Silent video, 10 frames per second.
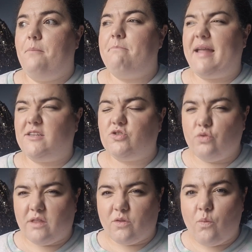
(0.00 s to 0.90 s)
make
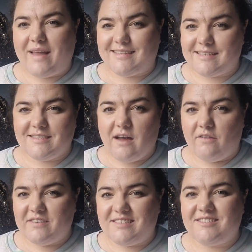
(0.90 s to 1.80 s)
sure that the wedding
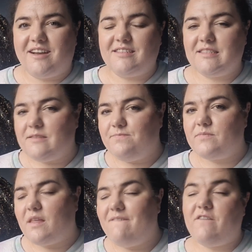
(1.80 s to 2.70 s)
stuff is just
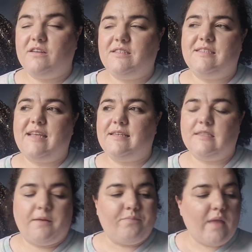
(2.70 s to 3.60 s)
front and
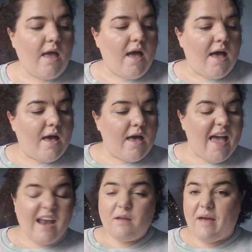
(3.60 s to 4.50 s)
centre.
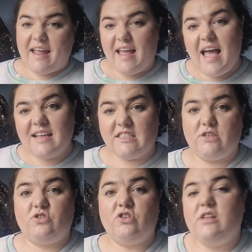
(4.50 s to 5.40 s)
Anyway, as
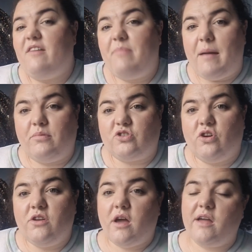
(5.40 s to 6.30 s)
usual, I've babbled
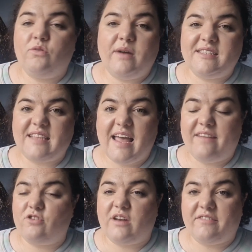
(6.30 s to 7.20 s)
on. I always say
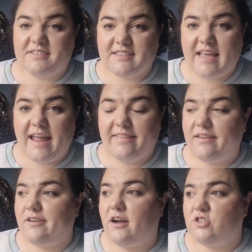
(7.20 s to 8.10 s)
I've got nothing to say and
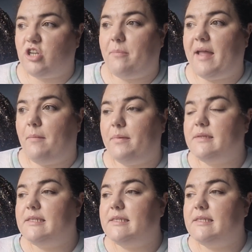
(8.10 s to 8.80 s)
then you can't shut me up.